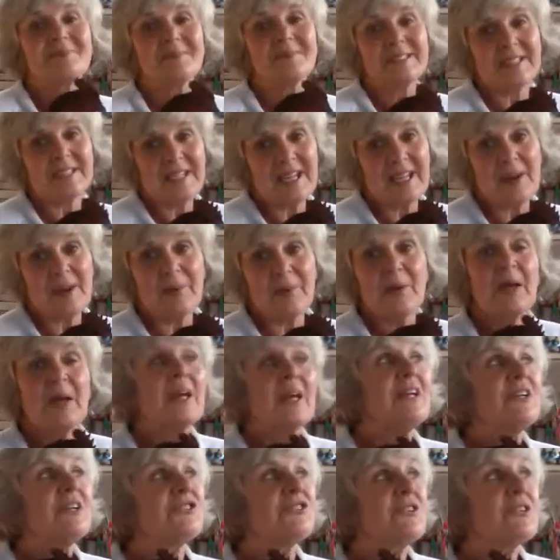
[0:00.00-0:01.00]
Anyhow,
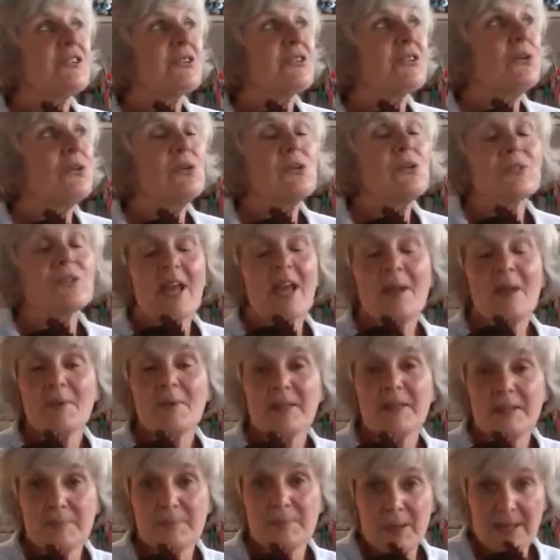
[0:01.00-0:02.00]
she's called
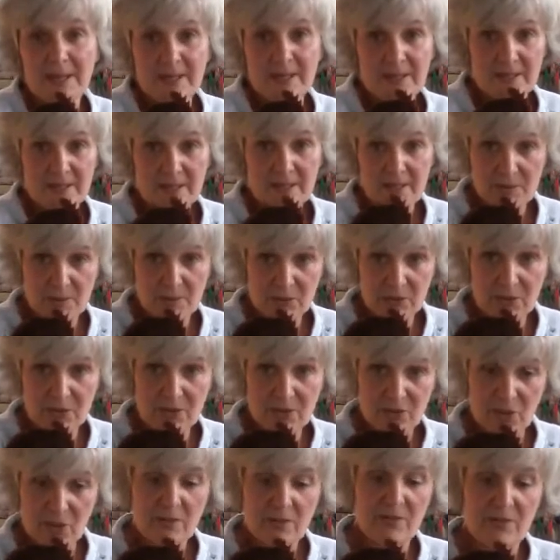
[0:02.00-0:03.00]
Emmeline Pankhurst, which is
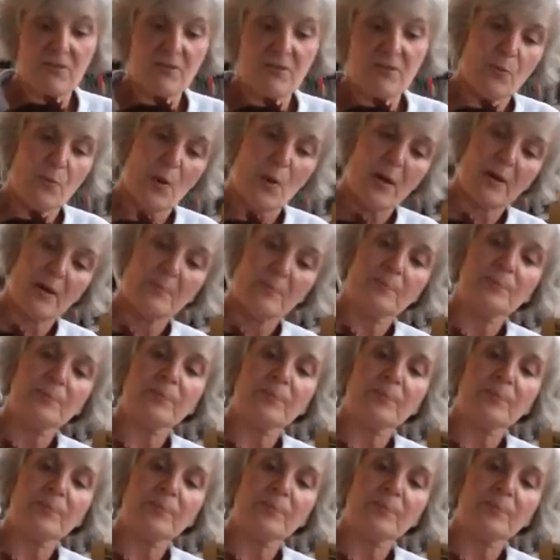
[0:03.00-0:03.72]
just as well.